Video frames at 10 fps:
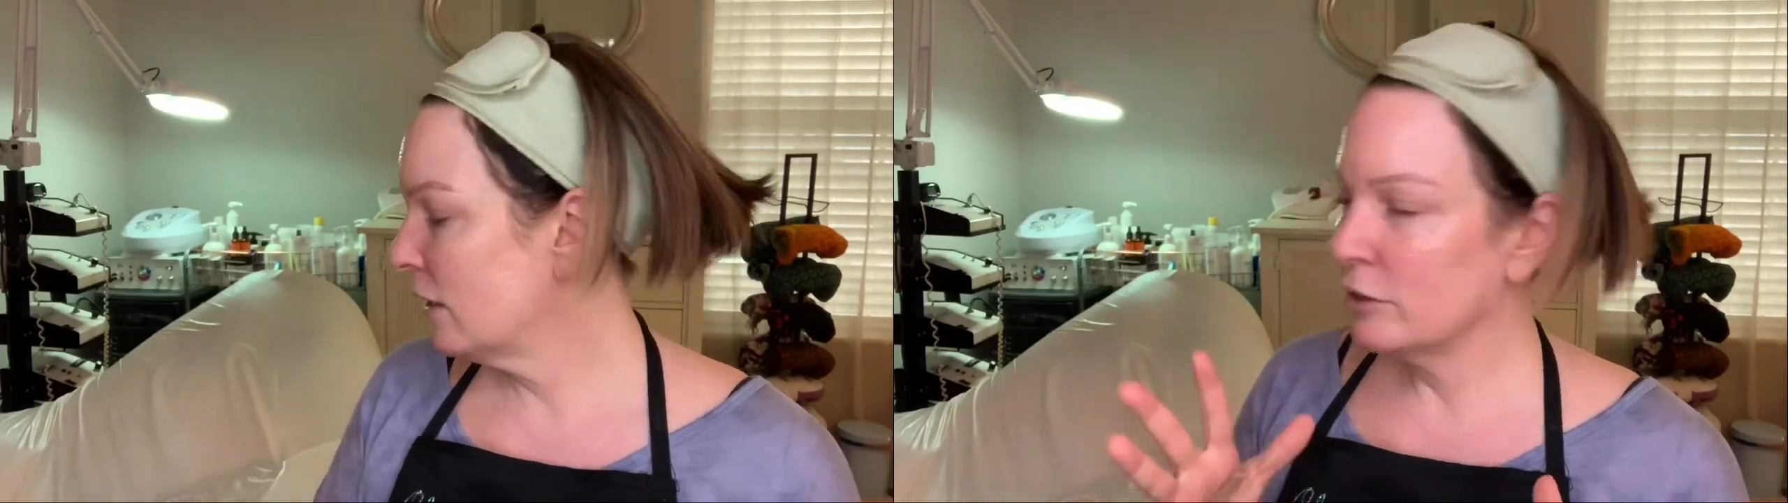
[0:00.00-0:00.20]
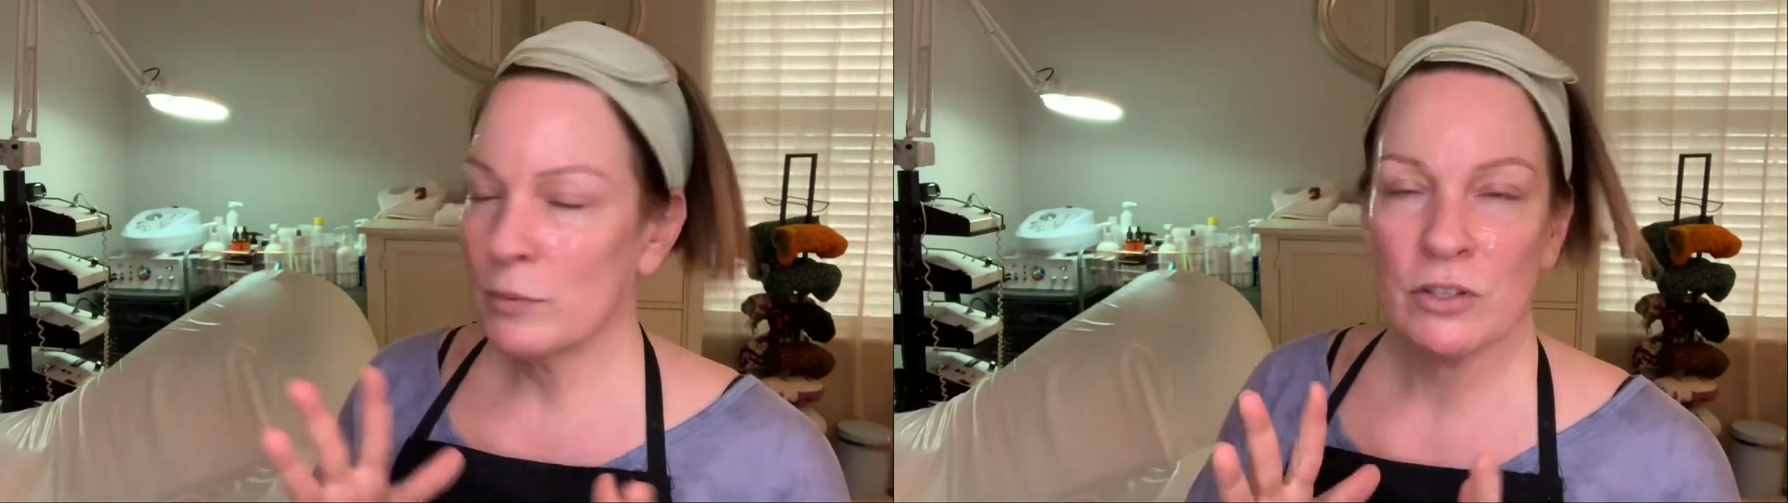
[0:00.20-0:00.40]

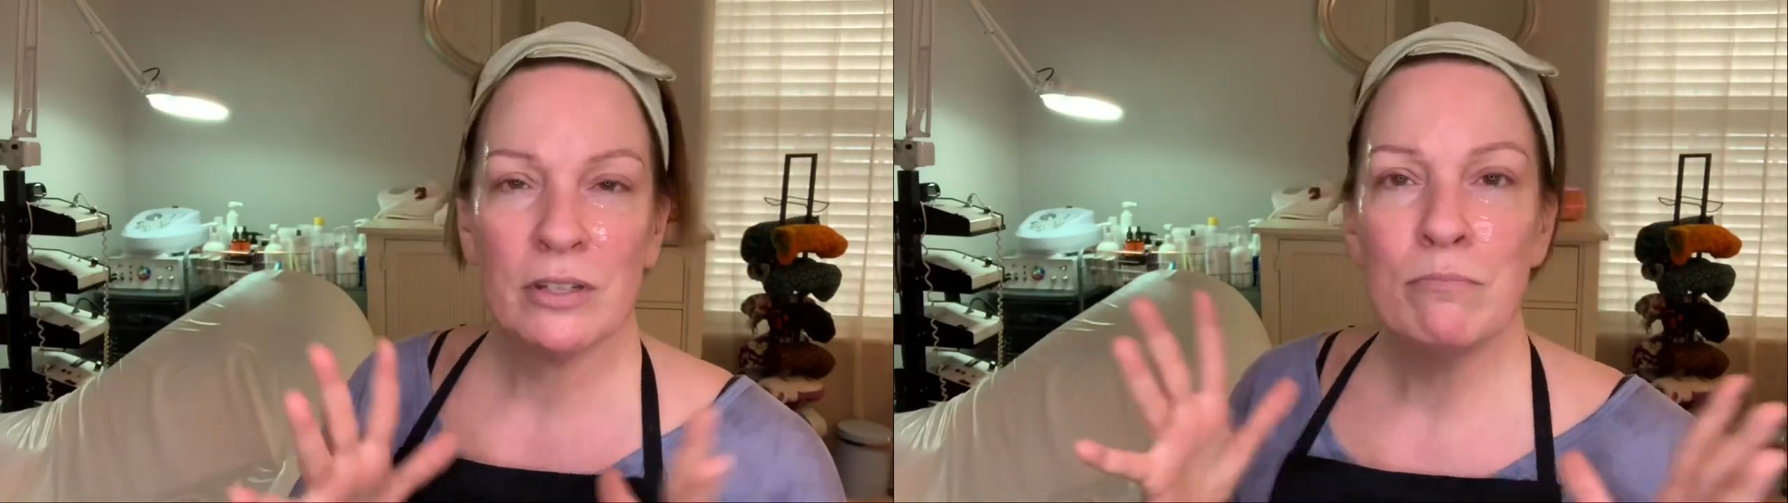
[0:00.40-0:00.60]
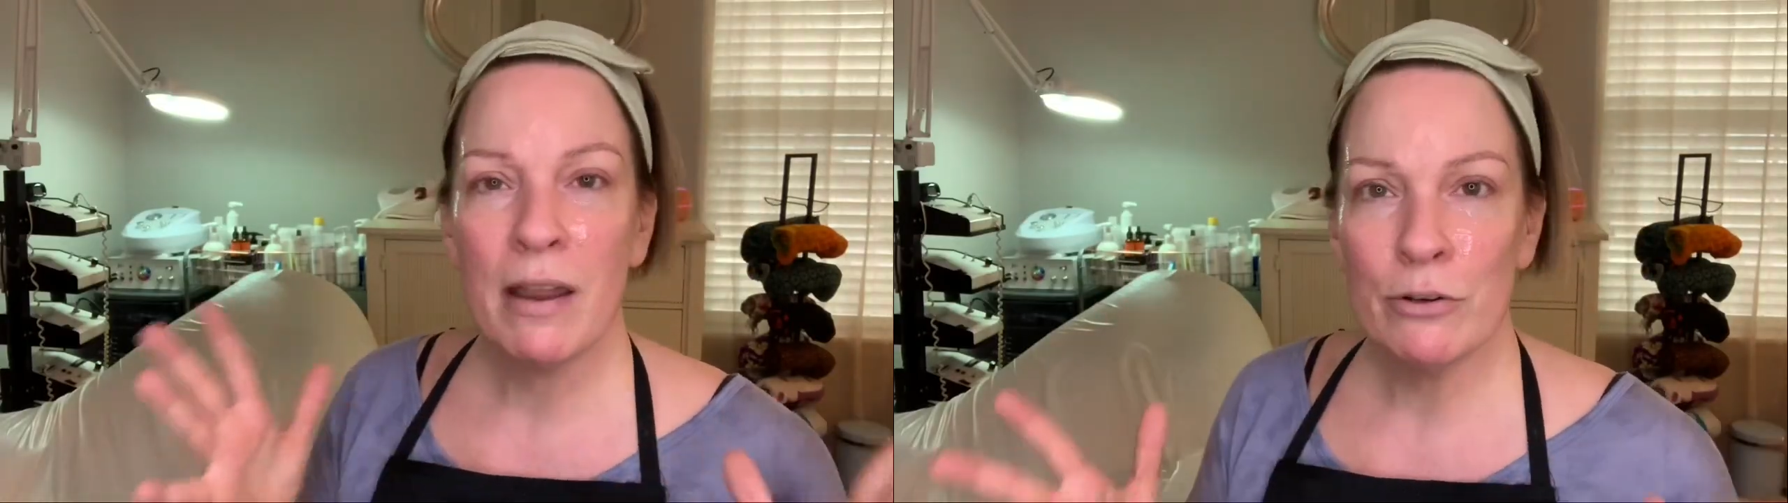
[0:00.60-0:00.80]

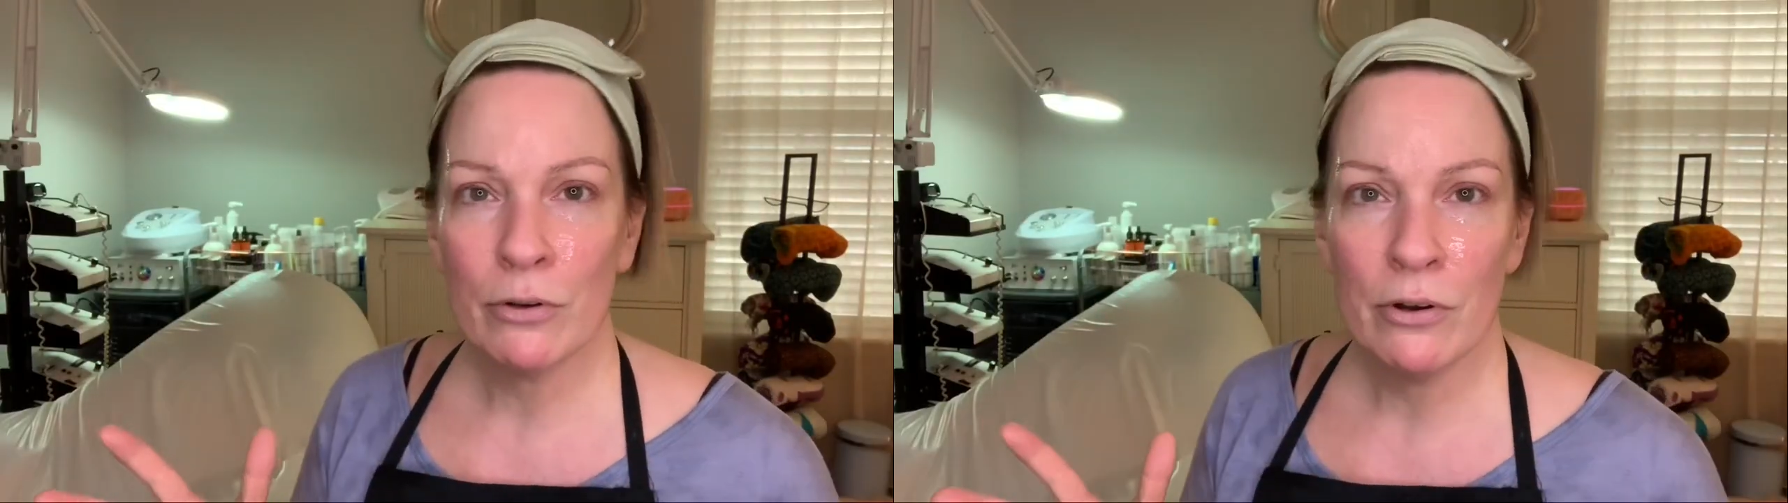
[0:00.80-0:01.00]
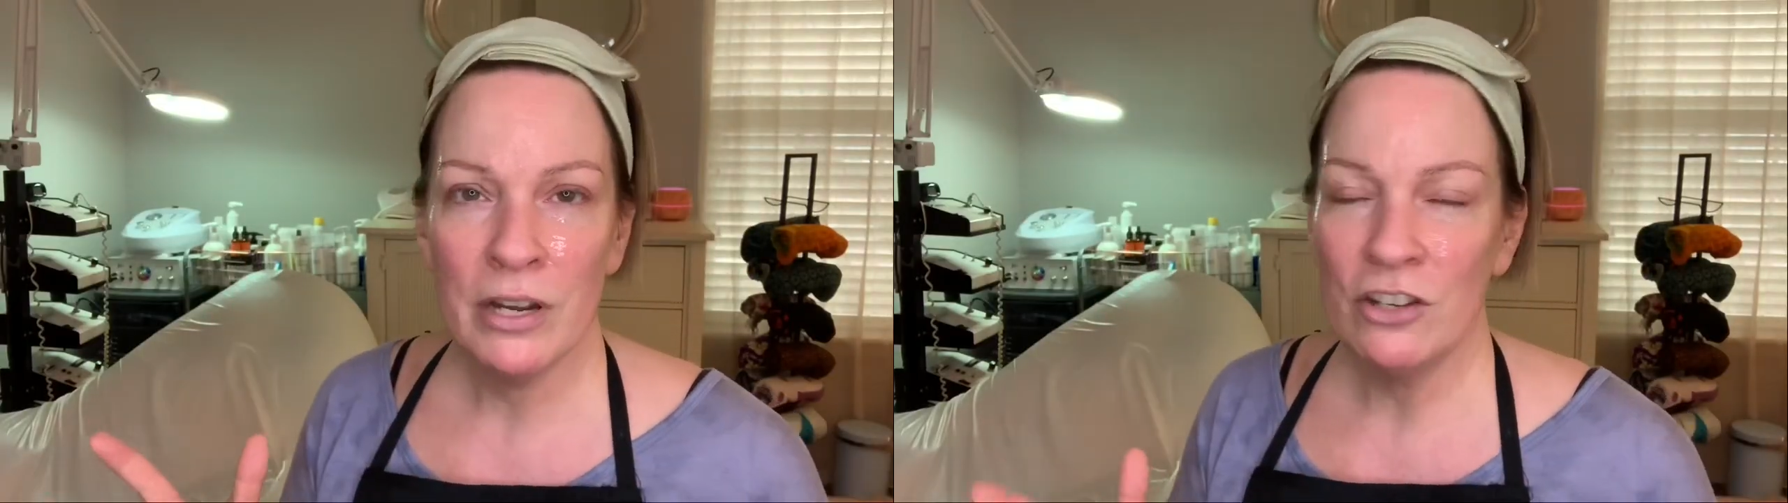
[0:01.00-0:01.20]
especially
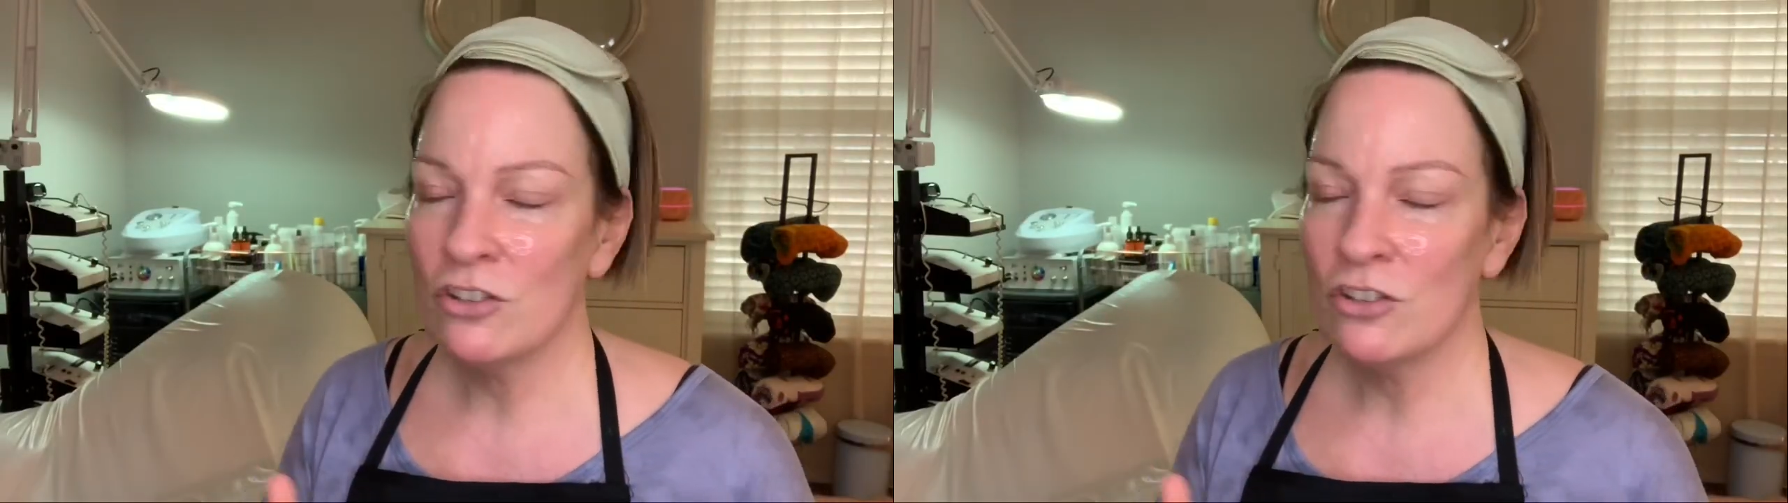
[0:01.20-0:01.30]
microcurrent,